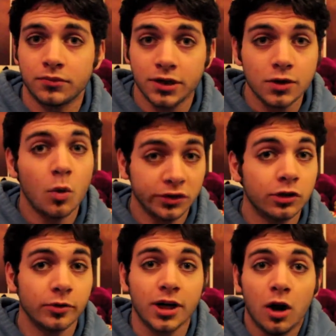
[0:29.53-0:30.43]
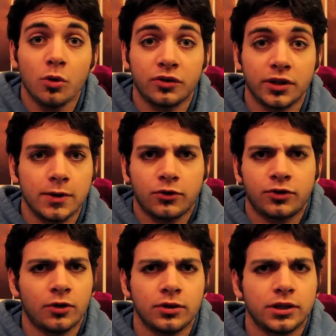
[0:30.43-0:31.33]
he was a great host. He was
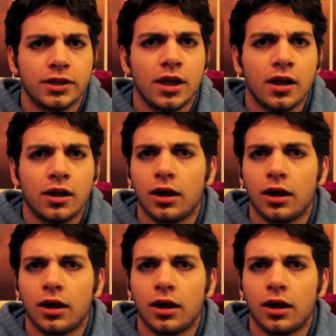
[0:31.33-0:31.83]
certainly